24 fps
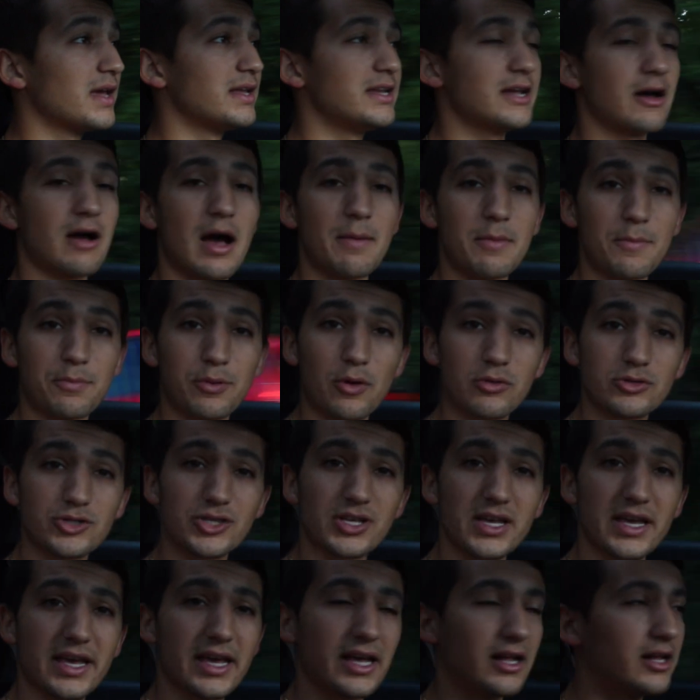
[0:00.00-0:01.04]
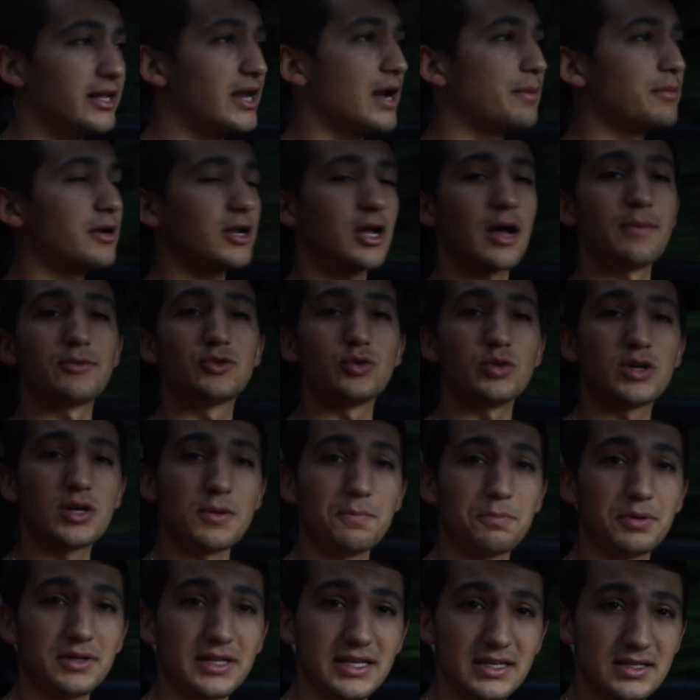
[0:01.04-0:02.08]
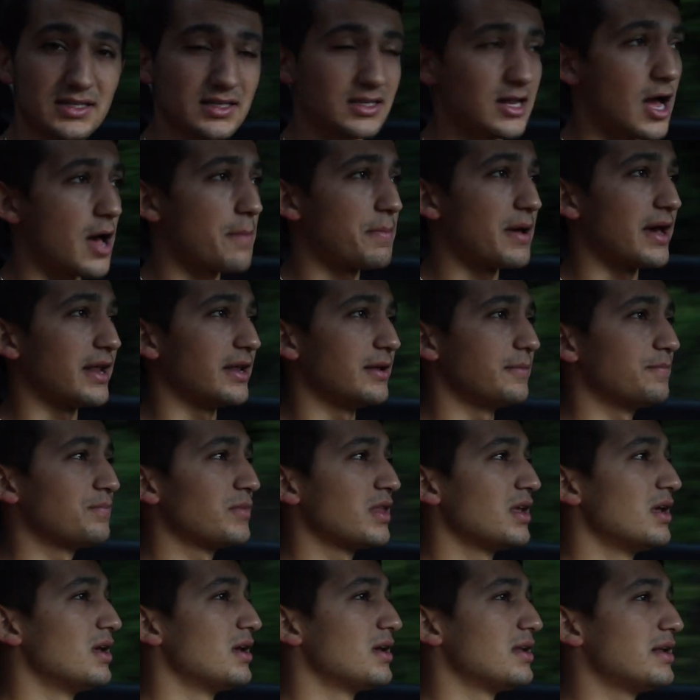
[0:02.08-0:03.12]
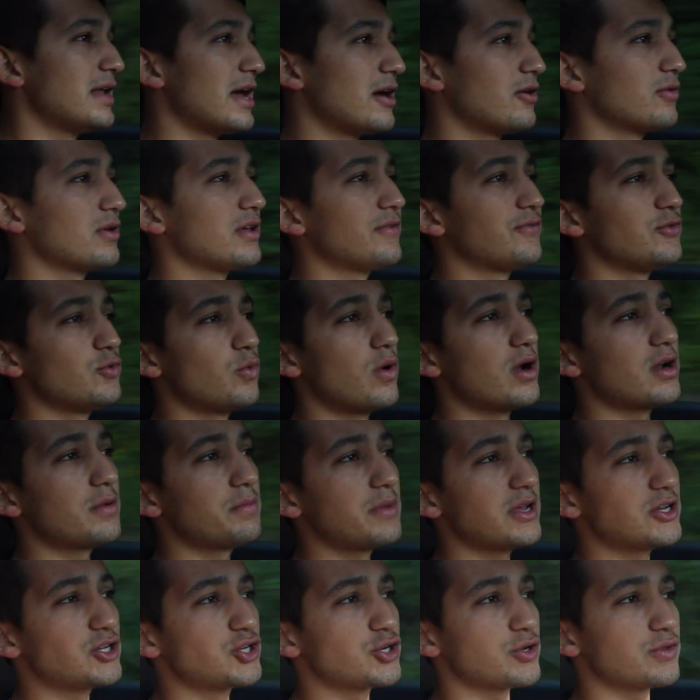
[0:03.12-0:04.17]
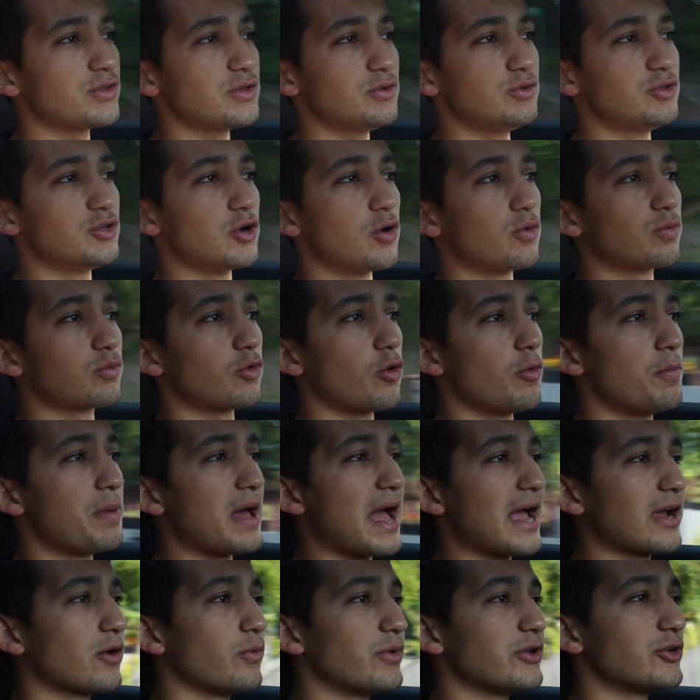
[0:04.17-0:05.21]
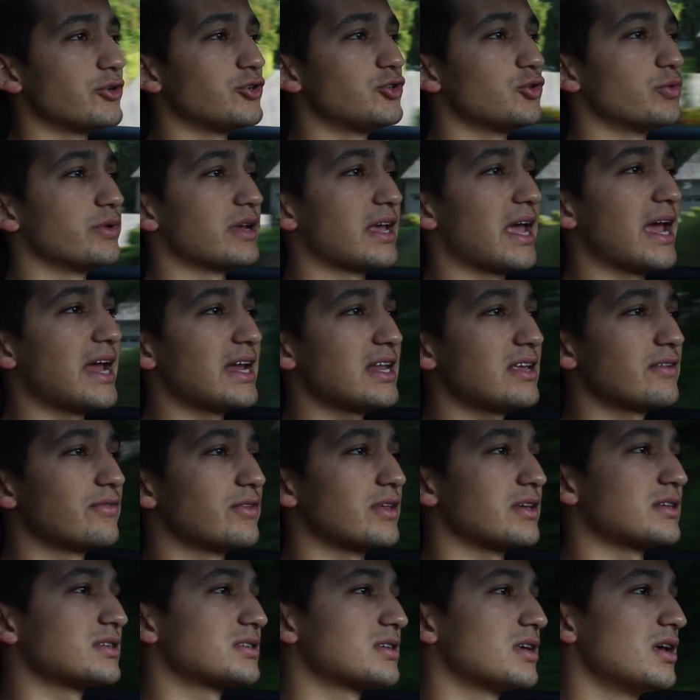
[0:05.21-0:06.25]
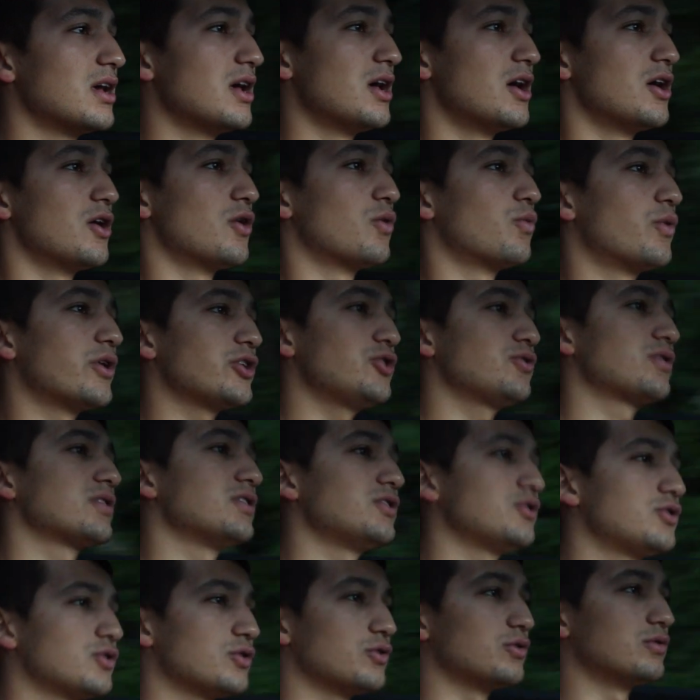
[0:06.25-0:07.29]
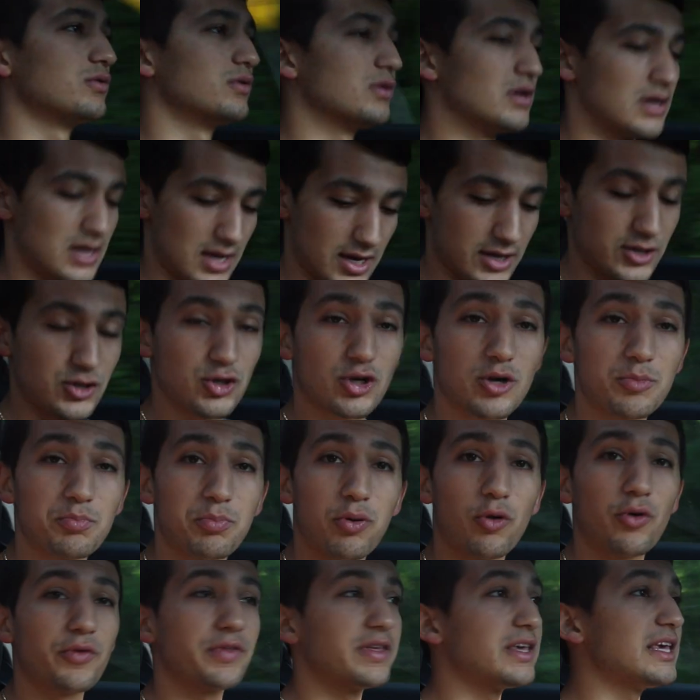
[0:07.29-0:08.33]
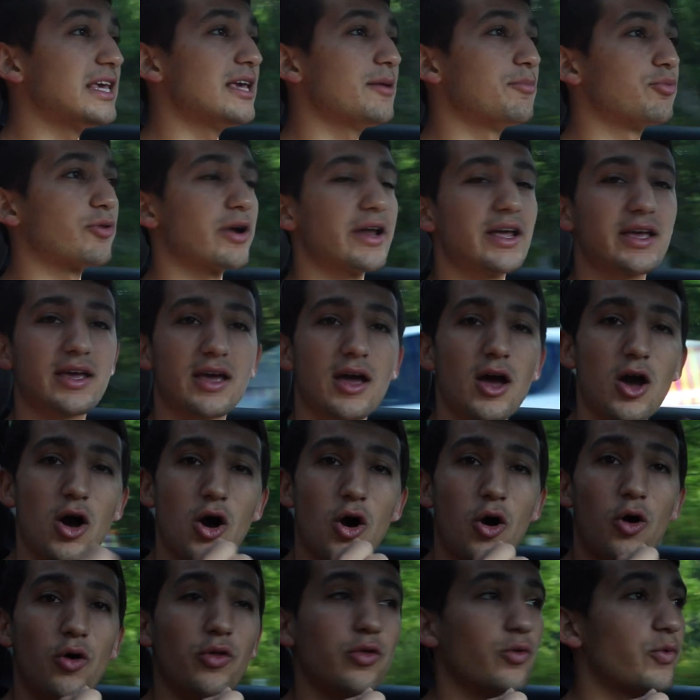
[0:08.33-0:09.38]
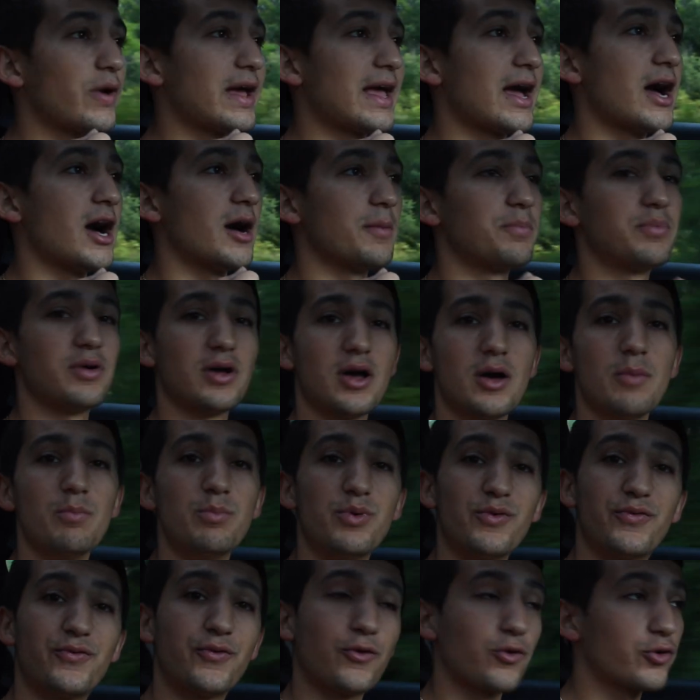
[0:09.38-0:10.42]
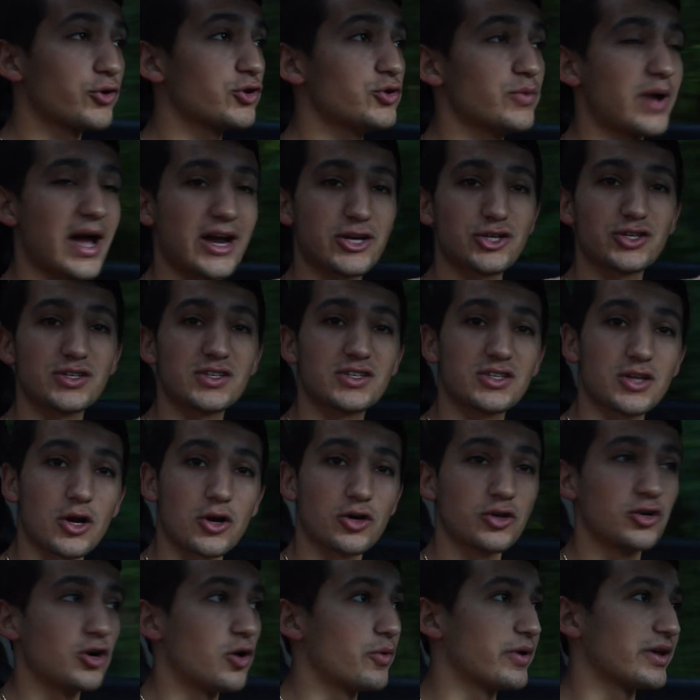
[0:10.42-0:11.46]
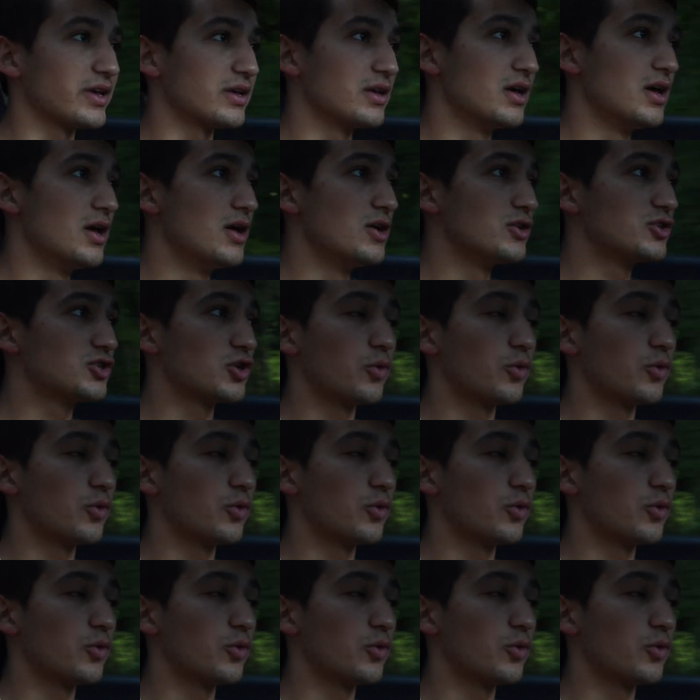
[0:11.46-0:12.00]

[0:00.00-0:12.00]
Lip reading: Now I'm approaching a hill and I'm gonna come to a complete stop at it. Now, if you wanna make sure that you don't roll back when you're doing any of this, what you can do is you can pull the e-brake all the way up before you actually start going.